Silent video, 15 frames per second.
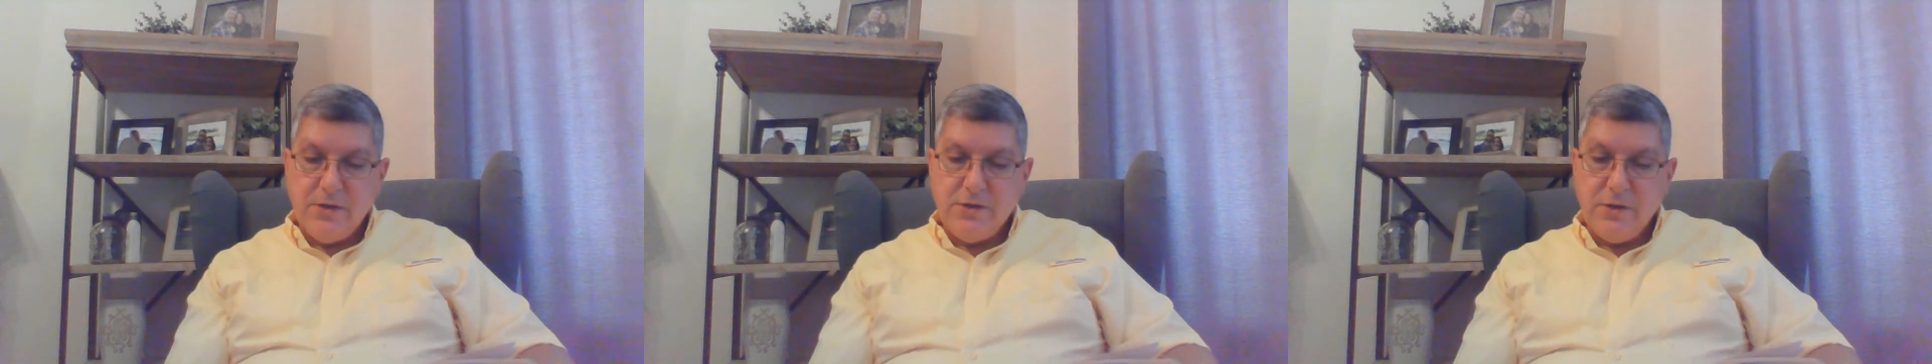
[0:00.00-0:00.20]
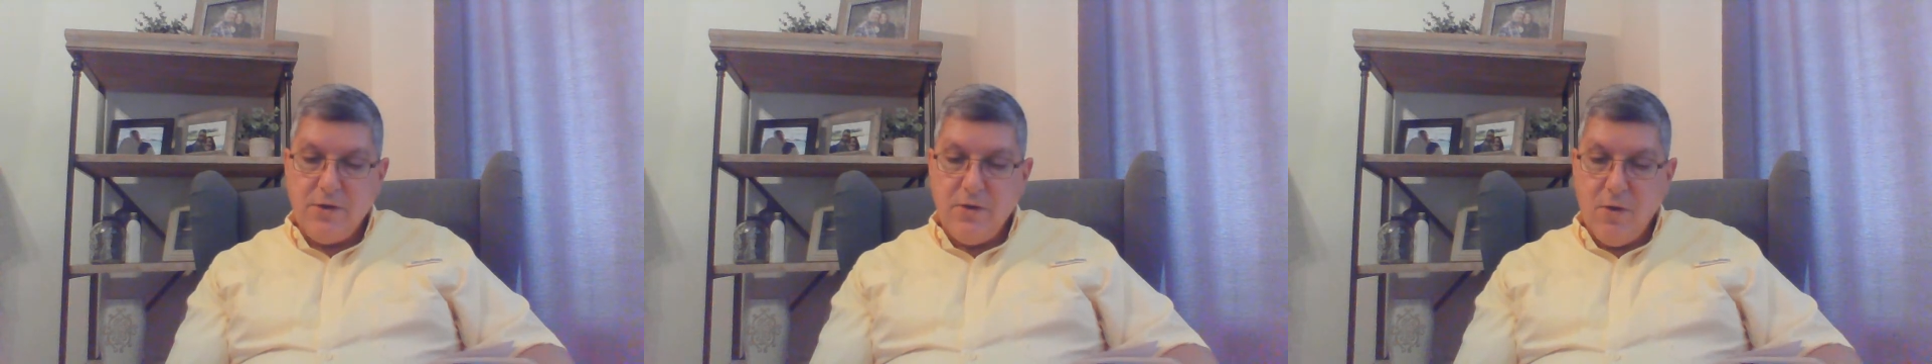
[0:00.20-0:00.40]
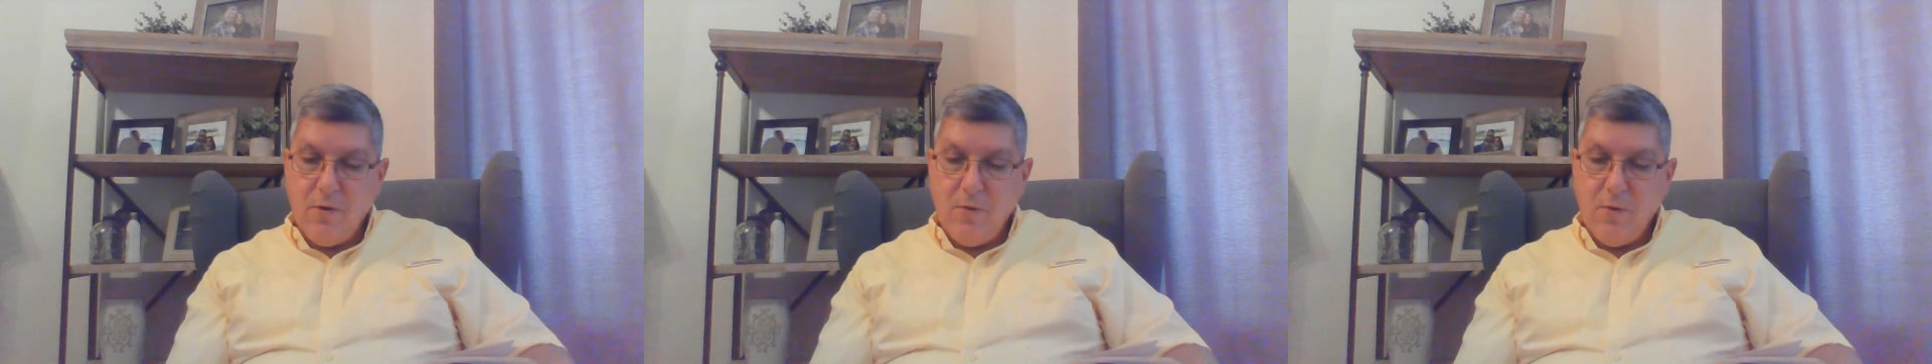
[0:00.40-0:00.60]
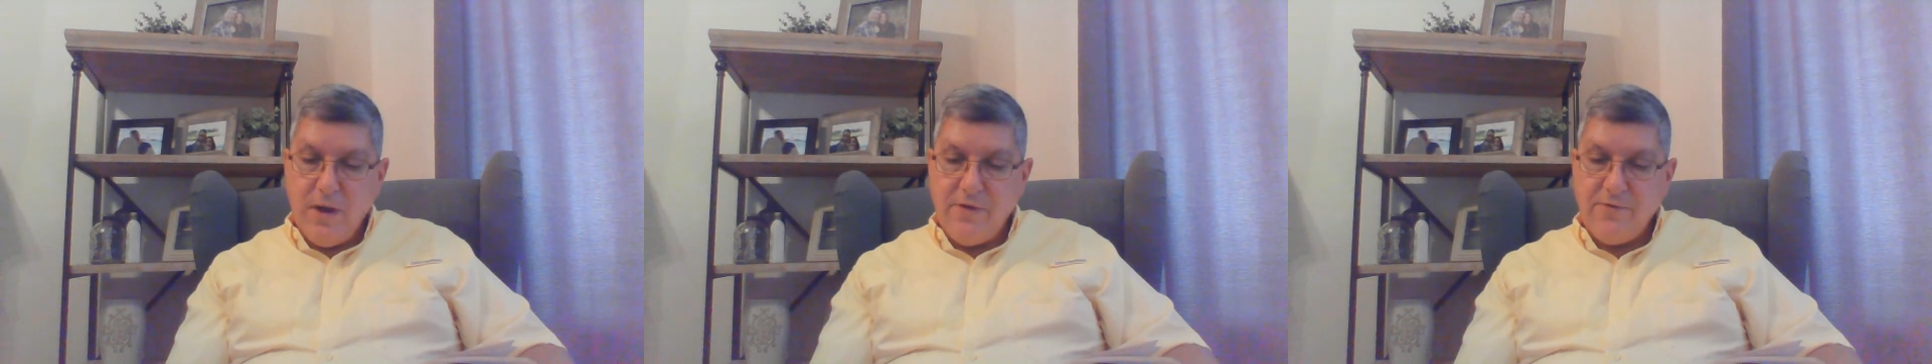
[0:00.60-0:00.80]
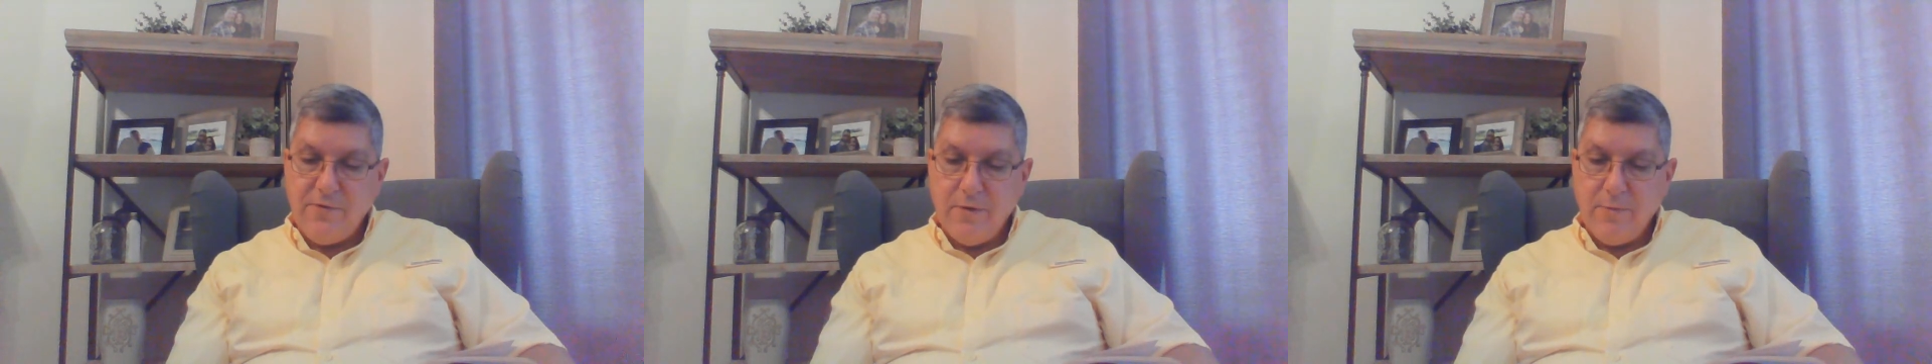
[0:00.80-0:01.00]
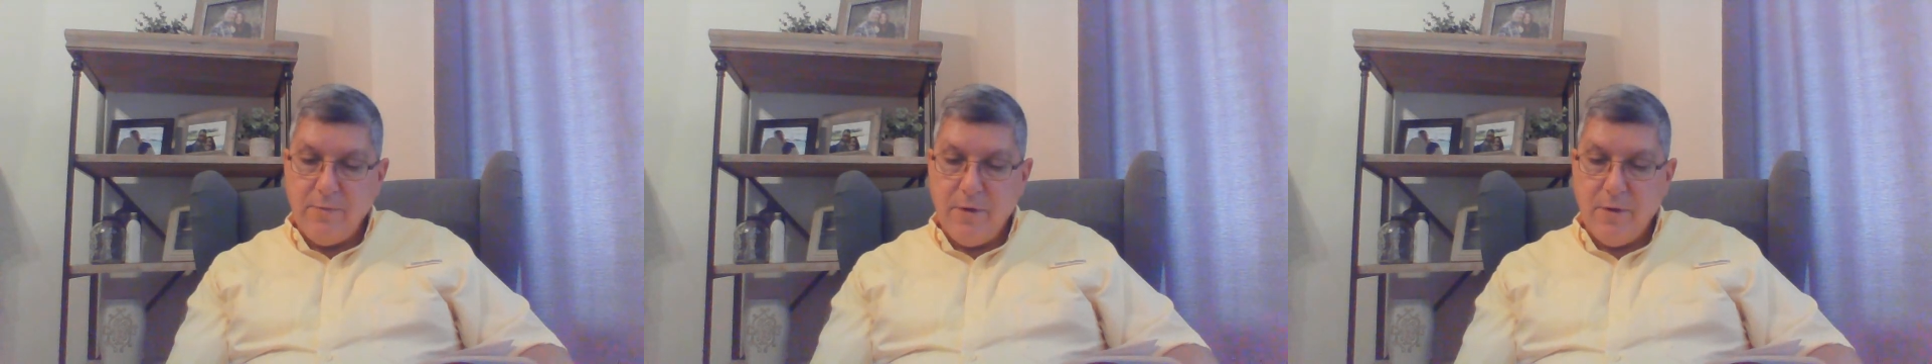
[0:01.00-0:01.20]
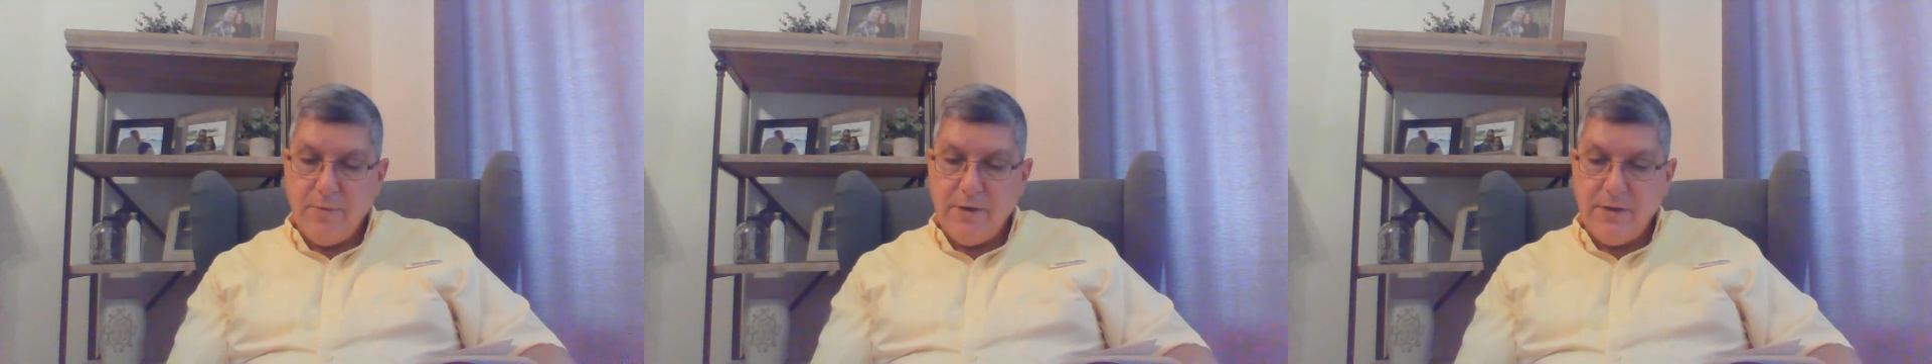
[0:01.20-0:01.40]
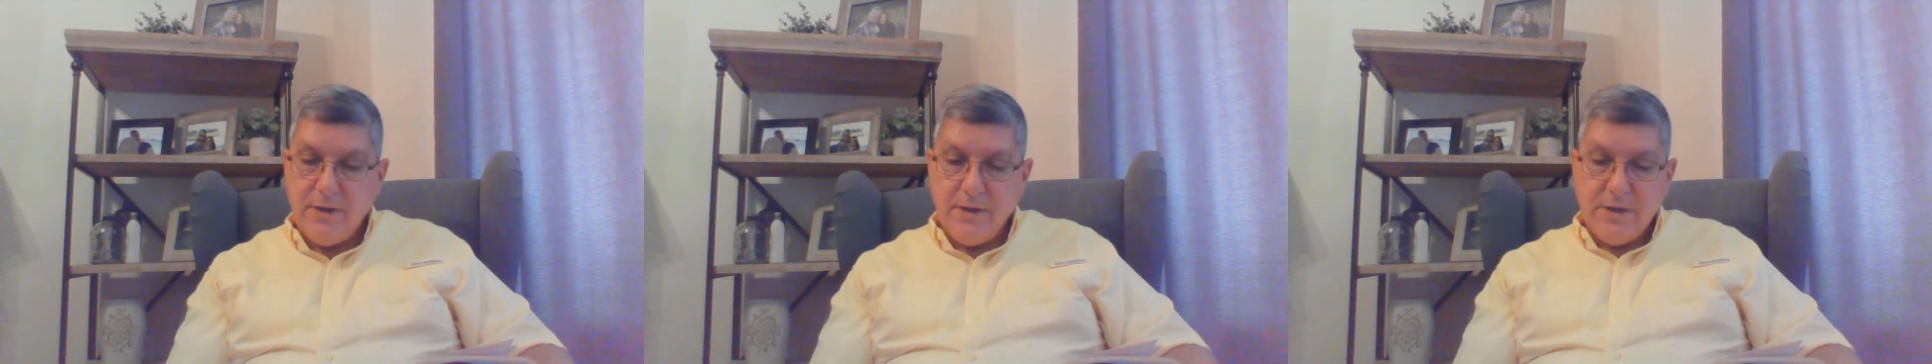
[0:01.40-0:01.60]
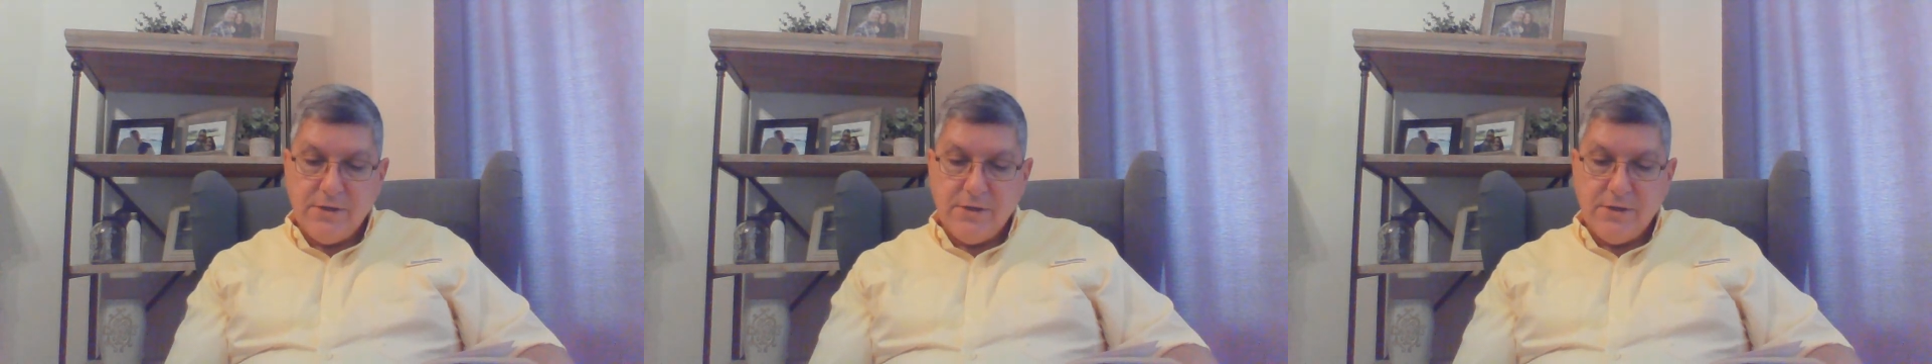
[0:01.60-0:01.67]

to go away for a moment